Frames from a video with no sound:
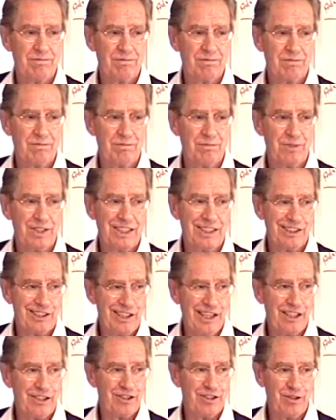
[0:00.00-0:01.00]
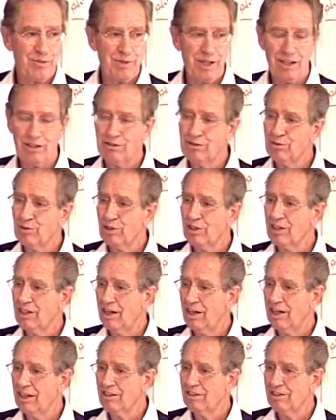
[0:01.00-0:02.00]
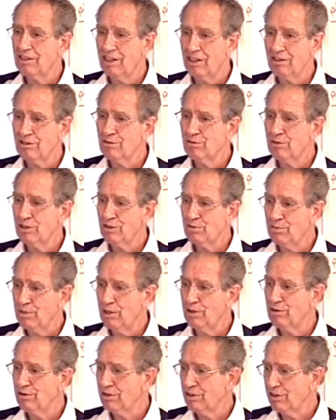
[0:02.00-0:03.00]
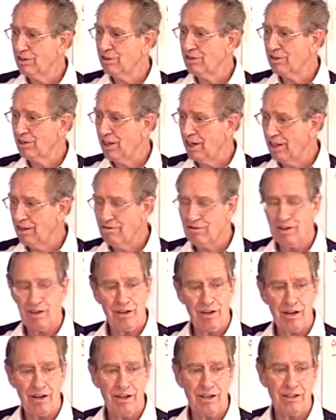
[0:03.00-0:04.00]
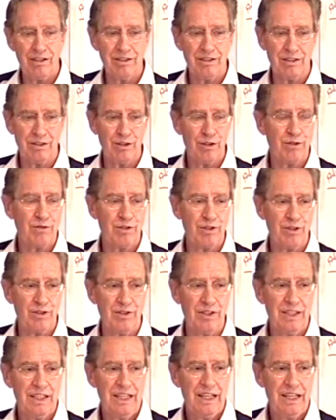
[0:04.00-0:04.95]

because that's the mountain where God dealt with Moses and gave the law and over and over.